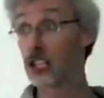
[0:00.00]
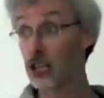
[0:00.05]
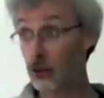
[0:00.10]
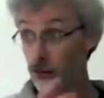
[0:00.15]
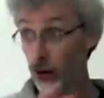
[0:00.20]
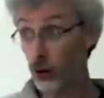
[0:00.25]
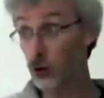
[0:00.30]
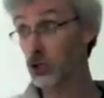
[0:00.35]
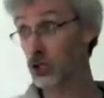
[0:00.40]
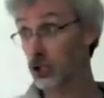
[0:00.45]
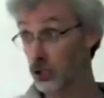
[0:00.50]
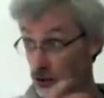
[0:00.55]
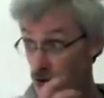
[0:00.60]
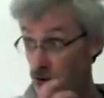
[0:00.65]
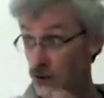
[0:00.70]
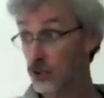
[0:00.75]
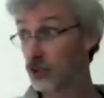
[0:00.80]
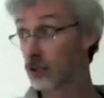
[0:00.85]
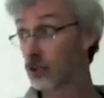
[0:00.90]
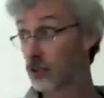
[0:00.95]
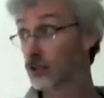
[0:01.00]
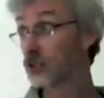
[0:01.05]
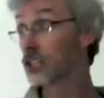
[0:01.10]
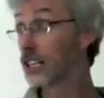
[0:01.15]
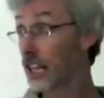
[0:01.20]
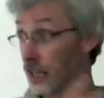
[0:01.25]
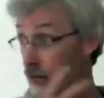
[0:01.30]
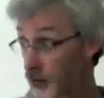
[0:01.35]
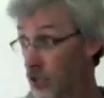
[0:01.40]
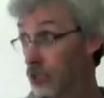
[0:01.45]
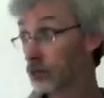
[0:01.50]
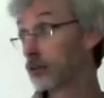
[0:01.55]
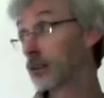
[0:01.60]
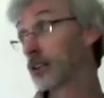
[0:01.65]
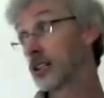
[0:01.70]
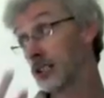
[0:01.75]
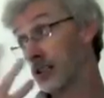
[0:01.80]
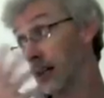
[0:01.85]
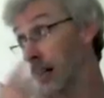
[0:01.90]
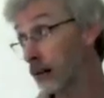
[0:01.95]
convulsions to get rid of
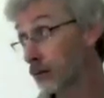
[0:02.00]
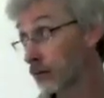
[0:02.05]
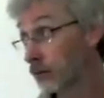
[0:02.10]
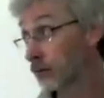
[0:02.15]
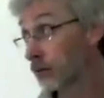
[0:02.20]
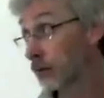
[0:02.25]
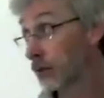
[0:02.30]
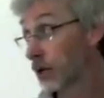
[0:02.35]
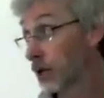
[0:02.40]
this stuff,